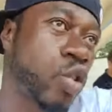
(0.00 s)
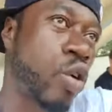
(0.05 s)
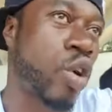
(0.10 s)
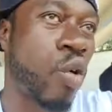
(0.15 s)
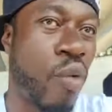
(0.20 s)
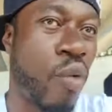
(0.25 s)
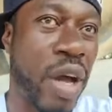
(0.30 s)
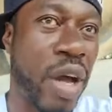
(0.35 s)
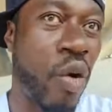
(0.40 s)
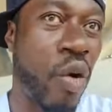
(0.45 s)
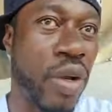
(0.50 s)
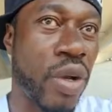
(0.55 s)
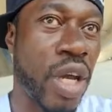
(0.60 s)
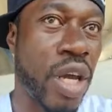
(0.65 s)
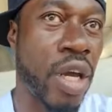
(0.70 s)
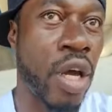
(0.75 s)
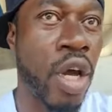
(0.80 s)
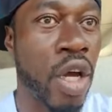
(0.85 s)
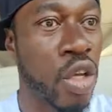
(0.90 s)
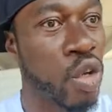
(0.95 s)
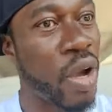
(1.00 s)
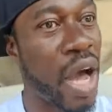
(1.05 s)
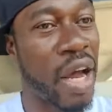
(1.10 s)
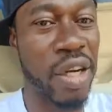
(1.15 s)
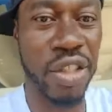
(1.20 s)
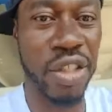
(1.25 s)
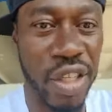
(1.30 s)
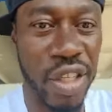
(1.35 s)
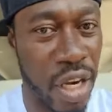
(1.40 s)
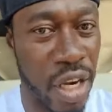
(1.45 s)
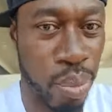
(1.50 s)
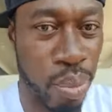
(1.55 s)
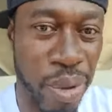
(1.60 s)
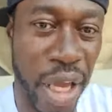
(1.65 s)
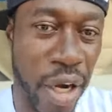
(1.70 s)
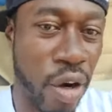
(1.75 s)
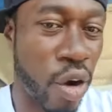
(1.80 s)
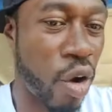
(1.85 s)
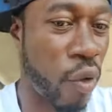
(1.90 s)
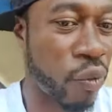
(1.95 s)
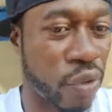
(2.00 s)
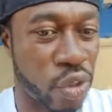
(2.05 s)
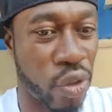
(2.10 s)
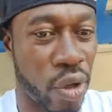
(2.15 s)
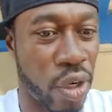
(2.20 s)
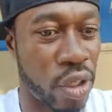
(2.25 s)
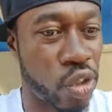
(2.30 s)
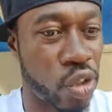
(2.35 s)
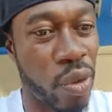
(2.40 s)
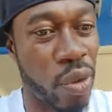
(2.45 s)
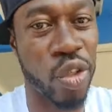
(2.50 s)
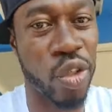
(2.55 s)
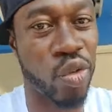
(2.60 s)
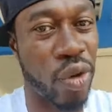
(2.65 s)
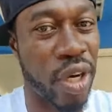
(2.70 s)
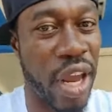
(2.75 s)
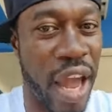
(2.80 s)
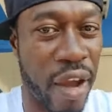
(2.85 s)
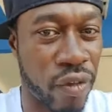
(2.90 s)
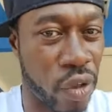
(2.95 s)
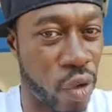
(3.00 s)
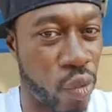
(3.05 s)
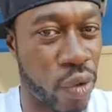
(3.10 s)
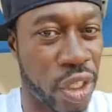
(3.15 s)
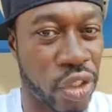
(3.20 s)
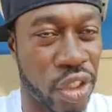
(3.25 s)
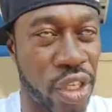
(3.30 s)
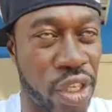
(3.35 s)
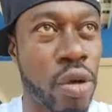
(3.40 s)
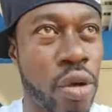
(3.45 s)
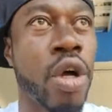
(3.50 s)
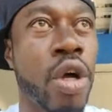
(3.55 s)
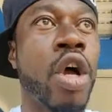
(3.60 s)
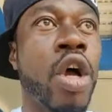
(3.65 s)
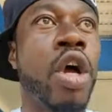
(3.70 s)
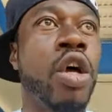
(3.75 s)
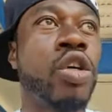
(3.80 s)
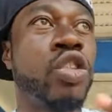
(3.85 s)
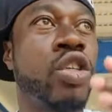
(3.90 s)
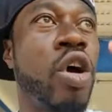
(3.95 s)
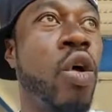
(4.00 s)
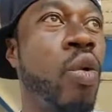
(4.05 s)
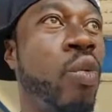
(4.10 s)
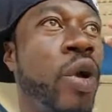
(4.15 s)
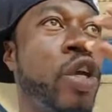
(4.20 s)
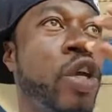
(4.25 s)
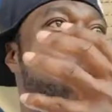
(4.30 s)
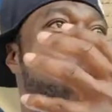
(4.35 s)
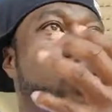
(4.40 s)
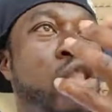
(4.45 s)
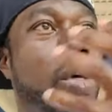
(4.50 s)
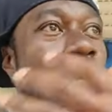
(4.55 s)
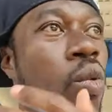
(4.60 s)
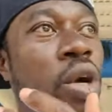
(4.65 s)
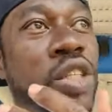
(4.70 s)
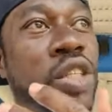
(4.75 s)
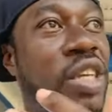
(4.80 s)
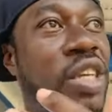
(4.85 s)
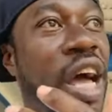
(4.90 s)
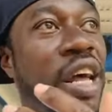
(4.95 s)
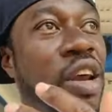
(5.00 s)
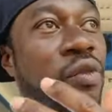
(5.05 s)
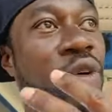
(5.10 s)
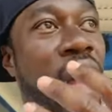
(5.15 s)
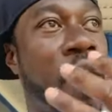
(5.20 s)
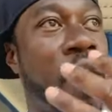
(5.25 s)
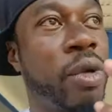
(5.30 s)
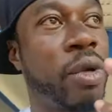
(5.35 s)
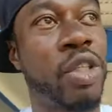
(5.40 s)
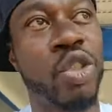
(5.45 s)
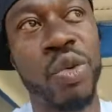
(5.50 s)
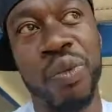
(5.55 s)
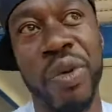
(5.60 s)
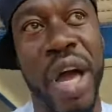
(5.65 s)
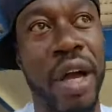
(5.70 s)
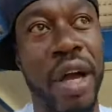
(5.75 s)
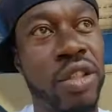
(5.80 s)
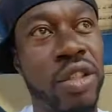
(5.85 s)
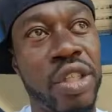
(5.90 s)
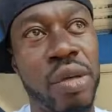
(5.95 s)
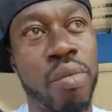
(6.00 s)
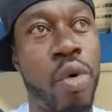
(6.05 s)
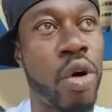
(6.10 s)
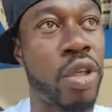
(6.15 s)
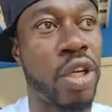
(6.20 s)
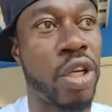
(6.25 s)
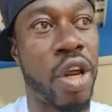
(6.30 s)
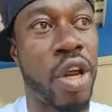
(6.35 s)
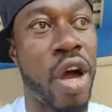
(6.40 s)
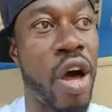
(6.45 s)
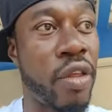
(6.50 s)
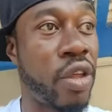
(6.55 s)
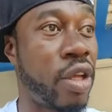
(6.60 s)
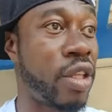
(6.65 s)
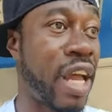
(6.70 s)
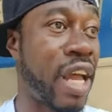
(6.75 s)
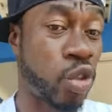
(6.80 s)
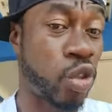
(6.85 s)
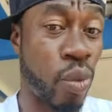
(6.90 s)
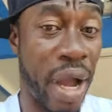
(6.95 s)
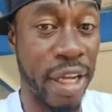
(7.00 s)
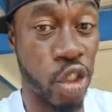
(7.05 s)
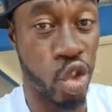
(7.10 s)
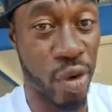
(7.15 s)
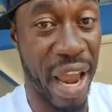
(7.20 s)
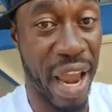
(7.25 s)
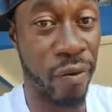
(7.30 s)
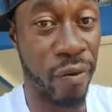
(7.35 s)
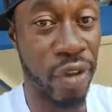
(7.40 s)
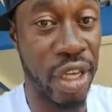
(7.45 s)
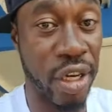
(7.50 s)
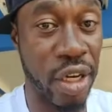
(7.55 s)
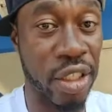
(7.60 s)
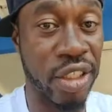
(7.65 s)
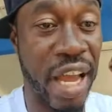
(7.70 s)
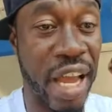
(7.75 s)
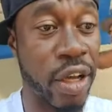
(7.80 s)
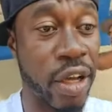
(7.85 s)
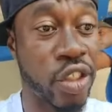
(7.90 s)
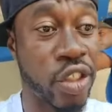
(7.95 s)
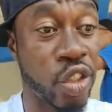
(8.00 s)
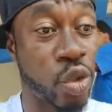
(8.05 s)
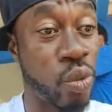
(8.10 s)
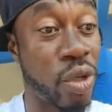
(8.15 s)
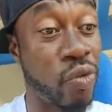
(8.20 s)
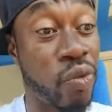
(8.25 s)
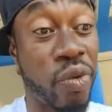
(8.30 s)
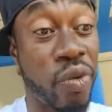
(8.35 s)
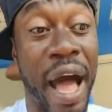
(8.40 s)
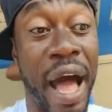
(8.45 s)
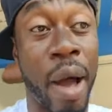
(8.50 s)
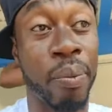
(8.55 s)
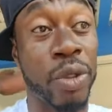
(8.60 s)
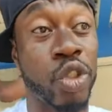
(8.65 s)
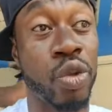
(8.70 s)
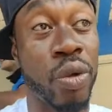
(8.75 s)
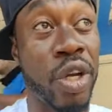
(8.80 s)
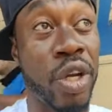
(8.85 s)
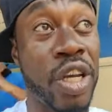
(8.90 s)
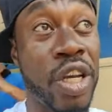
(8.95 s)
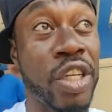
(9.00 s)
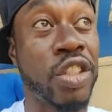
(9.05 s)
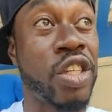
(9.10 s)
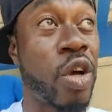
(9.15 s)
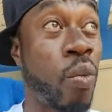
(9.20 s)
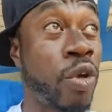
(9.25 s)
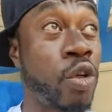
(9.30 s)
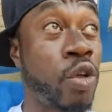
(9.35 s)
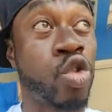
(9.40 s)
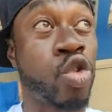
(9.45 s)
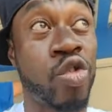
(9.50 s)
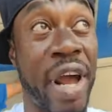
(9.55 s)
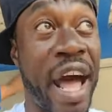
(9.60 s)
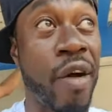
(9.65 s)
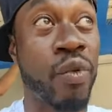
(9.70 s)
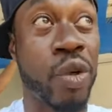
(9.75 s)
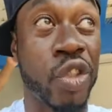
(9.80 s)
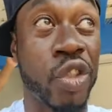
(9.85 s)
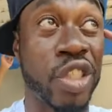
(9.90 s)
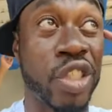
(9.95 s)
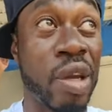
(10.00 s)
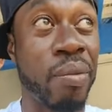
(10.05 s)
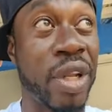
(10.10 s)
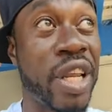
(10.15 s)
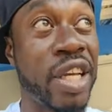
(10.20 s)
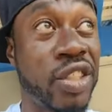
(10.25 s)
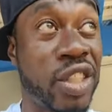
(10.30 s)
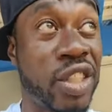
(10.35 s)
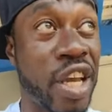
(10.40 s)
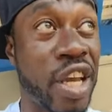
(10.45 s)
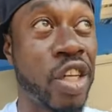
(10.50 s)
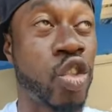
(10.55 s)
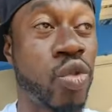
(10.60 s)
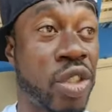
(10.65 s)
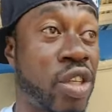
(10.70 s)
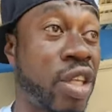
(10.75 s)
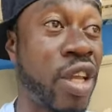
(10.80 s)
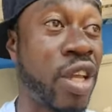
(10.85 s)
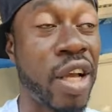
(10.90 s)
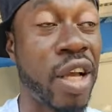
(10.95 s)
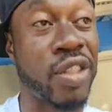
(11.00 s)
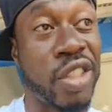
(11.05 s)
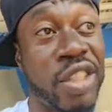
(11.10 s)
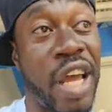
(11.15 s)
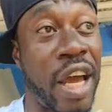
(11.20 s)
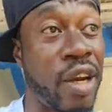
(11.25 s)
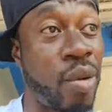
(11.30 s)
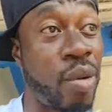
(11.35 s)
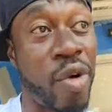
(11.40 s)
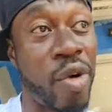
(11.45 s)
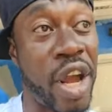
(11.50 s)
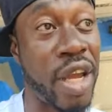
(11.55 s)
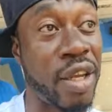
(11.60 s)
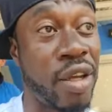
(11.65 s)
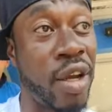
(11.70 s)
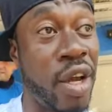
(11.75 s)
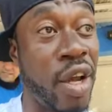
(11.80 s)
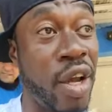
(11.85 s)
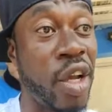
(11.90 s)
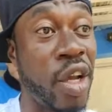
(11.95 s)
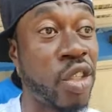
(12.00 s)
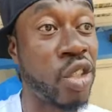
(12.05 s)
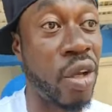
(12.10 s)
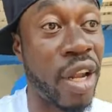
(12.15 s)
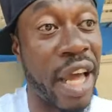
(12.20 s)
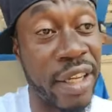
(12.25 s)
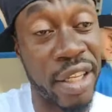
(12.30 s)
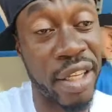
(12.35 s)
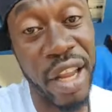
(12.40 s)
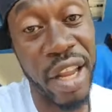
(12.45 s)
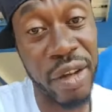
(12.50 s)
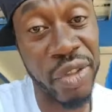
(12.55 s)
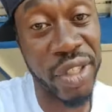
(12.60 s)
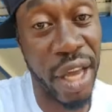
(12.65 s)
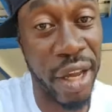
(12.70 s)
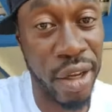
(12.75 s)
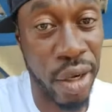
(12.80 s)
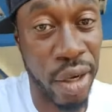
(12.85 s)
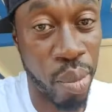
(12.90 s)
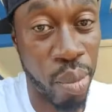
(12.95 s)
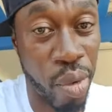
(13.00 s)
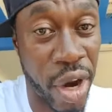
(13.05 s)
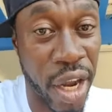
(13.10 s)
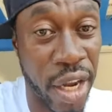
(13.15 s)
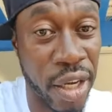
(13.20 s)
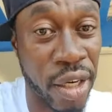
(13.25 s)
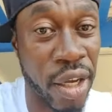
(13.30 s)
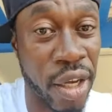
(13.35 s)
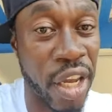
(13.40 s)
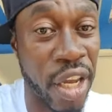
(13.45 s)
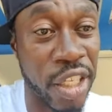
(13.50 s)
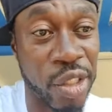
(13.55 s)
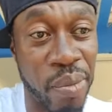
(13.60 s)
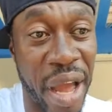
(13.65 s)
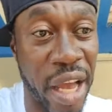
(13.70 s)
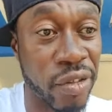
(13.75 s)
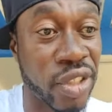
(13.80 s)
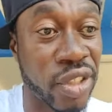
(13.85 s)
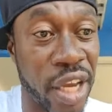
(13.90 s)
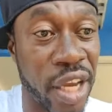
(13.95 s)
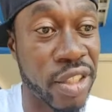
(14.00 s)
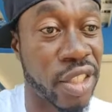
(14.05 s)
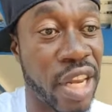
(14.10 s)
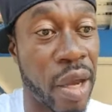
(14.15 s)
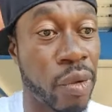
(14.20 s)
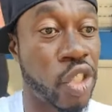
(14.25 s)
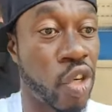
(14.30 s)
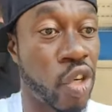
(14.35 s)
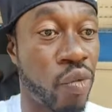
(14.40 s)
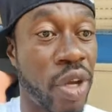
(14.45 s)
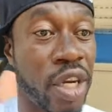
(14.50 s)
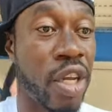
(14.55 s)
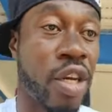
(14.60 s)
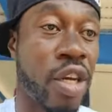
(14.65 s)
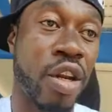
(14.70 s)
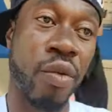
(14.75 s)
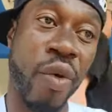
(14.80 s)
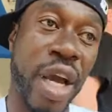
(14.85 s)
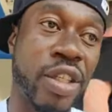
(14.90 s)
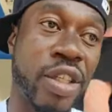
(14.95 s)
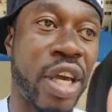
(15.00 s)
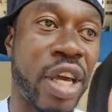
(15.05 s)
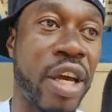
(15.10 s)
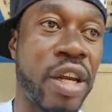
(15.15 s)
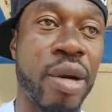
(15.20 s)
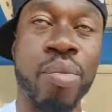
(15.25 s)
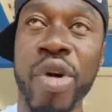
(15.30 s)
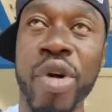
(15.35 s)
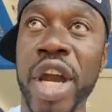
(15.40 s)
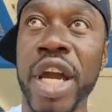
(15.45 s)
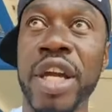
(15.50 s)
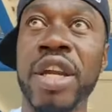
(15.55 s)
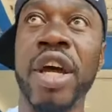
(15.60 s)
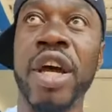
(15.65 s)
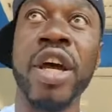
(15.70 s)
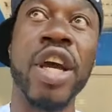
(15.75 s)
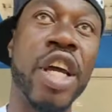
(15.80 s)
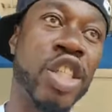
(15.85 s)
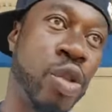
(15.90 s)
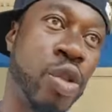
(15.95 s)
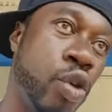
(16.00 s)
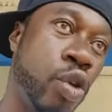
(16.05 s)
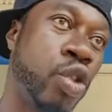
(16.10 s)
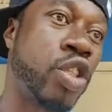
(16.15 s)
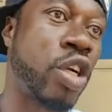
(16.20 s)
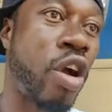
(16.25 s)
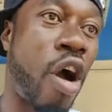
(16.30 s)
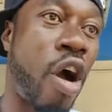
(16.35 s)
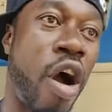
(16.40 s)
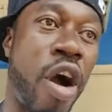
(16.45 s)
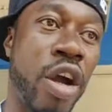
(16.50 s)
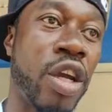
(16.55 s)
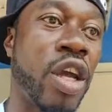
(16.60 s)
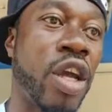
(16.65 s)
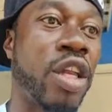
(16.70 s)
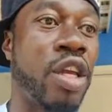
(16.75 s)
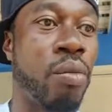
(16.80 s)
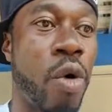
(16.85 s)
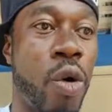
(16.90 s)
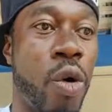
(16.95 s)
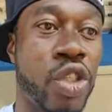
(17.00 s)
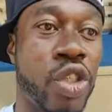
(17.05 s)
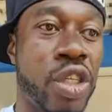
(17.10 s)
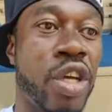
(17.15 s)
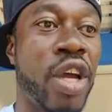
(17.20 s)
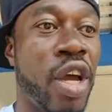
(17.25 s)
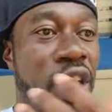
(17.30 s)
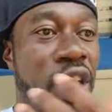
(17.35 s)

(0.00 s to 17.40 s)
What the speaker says: It's on the right over there. You gotta understand the planet Earth is on a 23.5-degree tilt. So we're using one side of our mental faculty more than the other. That's why traveling endows us with opportunities, because when you travel, it stimulates the interest on the other side of the brain. So like the left side of the brain is math, science, language, and reading, and the right side of the brain is music, art, and emotion.